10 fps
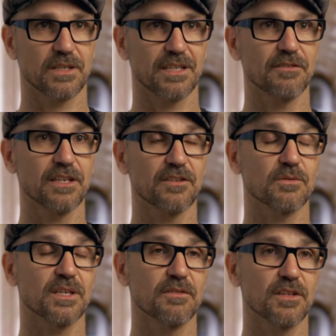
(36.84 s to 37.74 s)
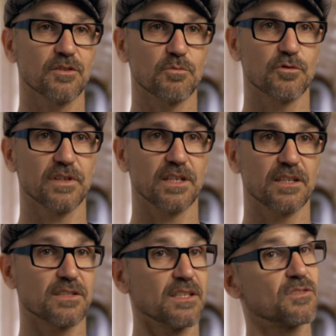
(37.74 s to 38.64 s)
giving the giving the movie
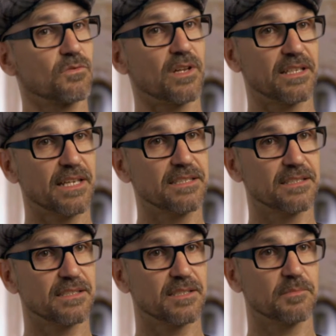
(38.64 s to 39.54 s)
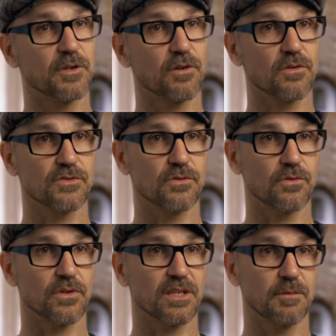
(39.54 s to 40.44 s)
is, its own identity, but
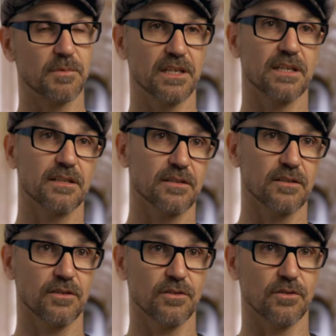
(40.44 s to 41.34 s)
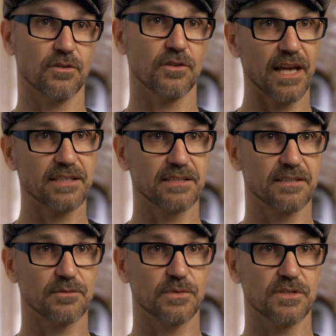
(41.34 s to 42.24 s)
also keeping it, you know,
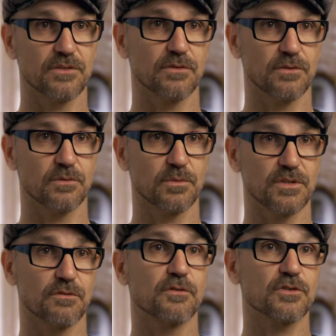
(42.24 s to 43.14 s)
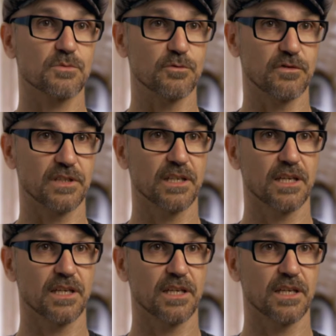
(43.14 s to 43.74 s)
connected with the with the first movie.